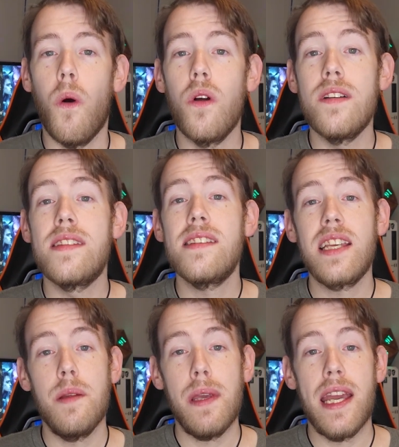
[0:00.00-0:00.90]
Or is this
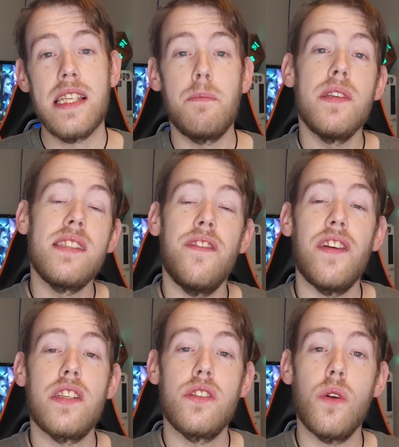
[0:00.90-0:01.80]
going to be a
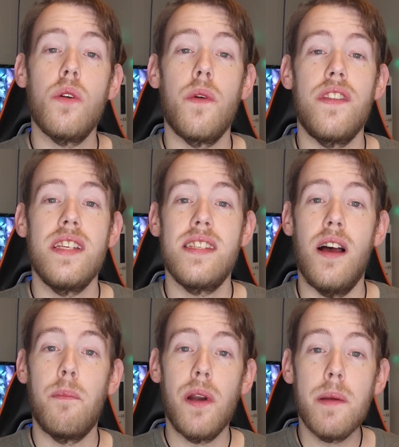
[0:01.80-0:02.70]
specific store where they
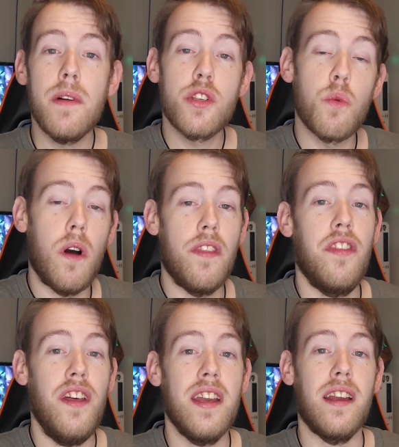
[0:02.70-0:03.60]
sell pretty much one
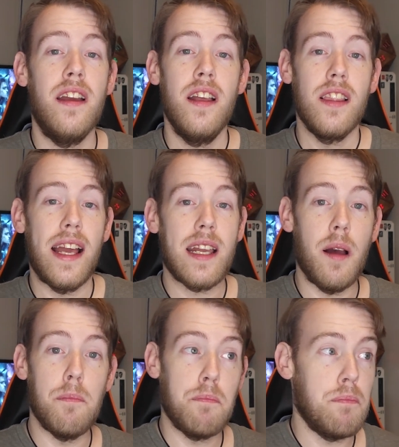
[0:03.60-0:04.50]
thing, like
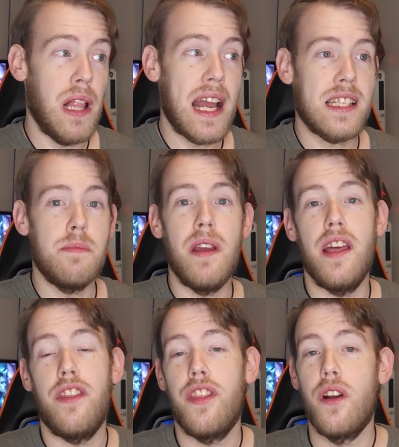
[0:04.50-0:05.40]
a
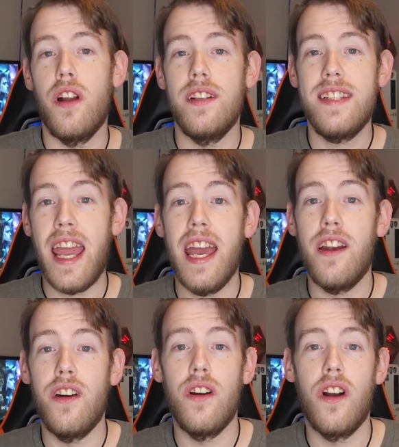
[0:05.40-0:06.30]
blacksmith or a
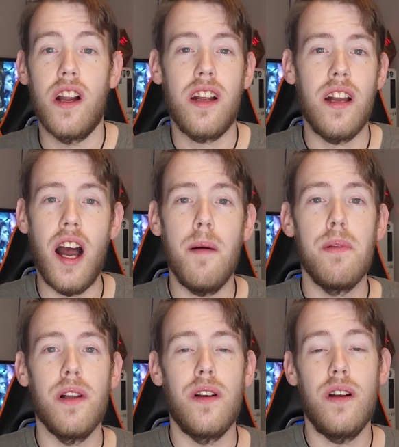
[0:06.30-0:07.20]
tanner or a
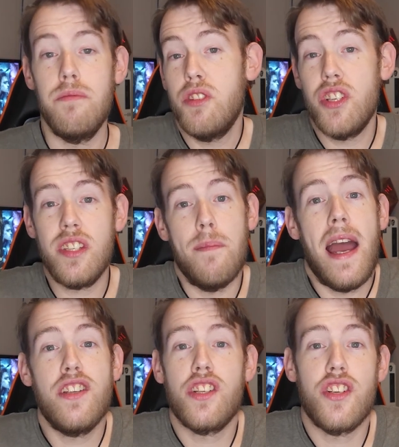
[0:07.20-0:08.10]
cobbler or just a
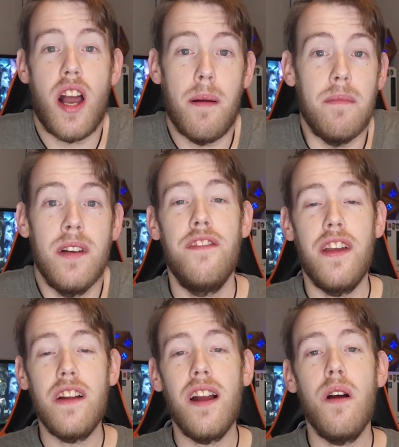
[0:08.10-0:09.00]
magic shop?
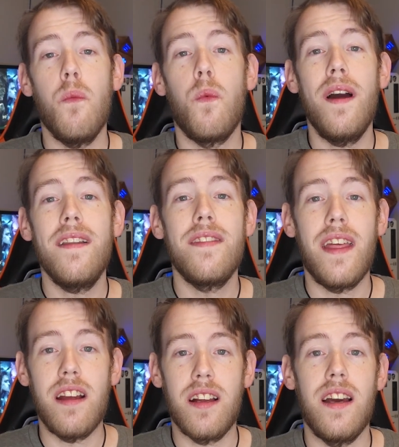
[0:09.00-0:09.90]
Figure out what
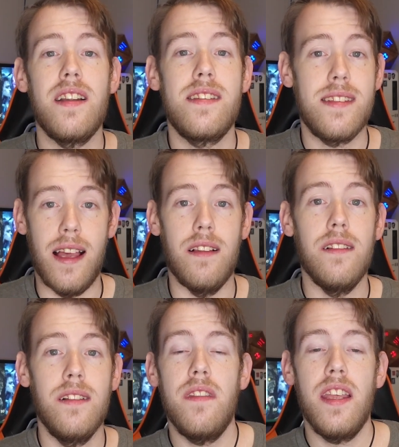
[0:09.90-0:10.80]
they are gonna
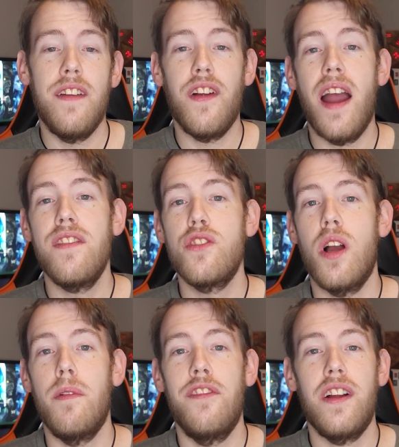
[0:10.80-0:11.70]
sell. If you're having
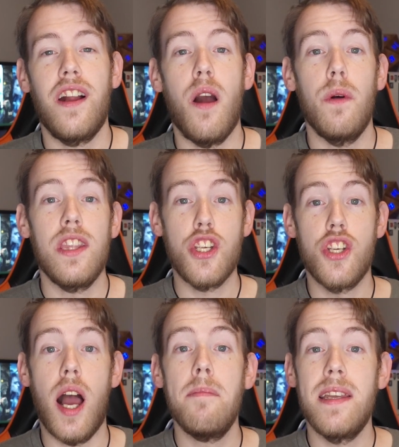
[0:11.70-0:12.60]
trouble figuring out what the
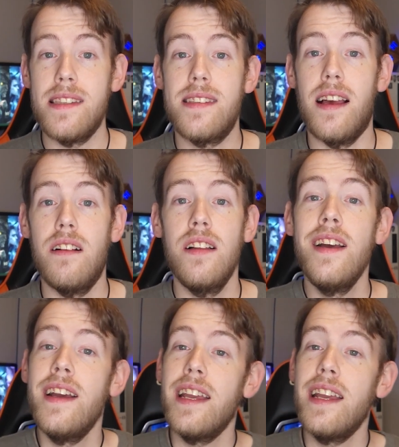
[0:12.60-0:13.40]
shop can sell,